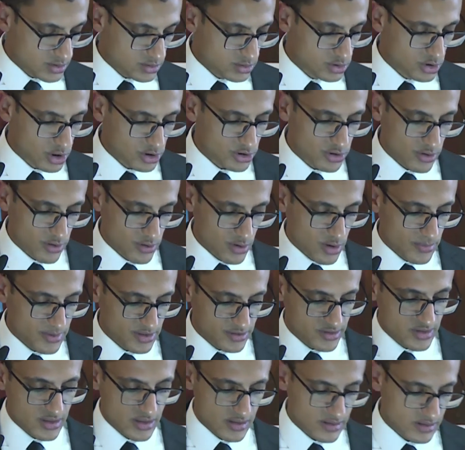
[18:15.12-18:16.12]
Dr.
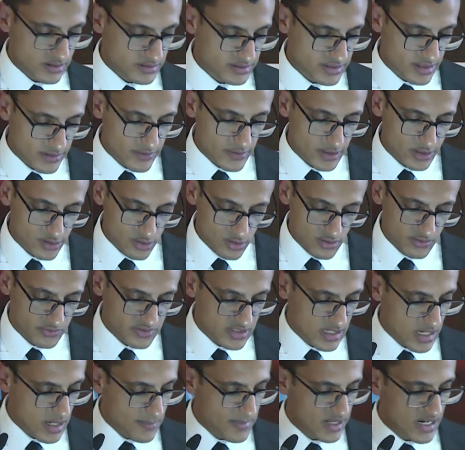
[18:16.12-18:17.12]
Robert, director of
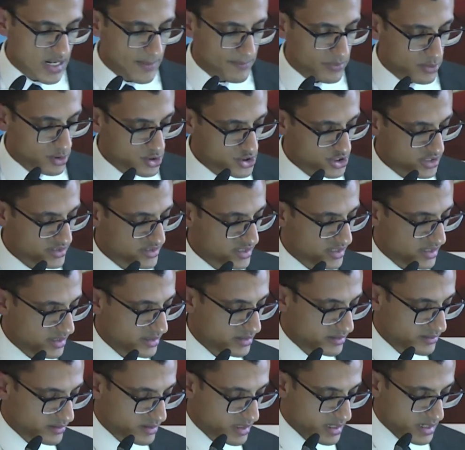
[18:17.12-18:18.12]
the EMENA project,
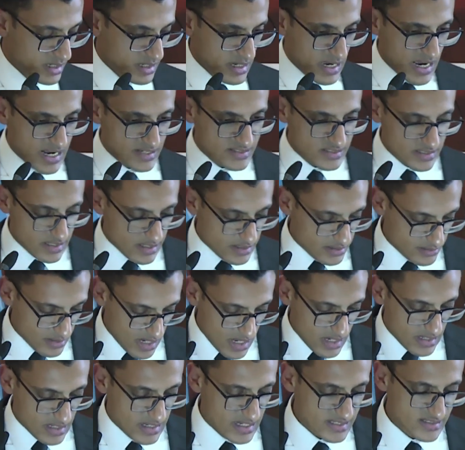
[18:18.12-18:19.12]
said, as an
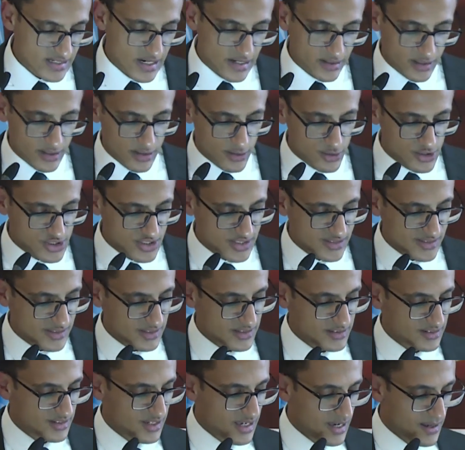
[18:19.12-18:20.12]
archaeologist,
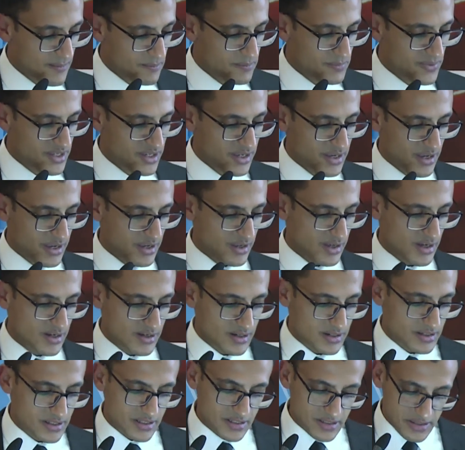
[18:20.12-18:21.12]
it can be
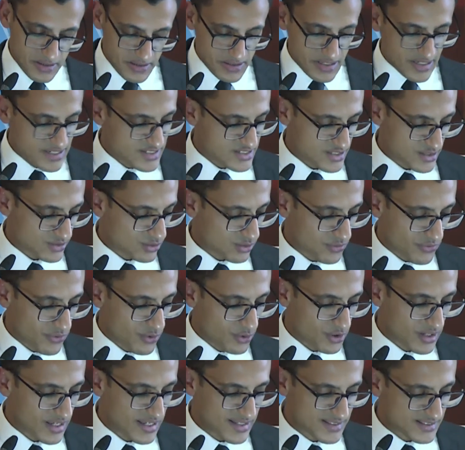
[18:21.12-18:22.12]
easy to
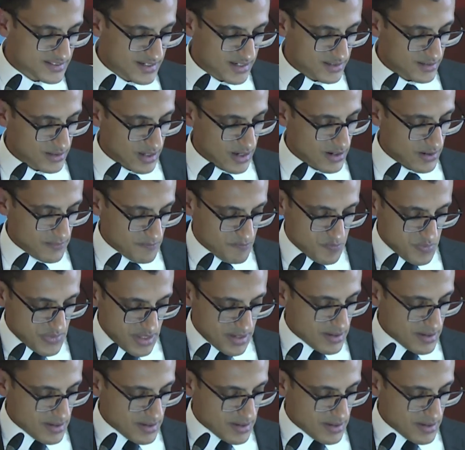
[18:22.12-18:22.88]
forget that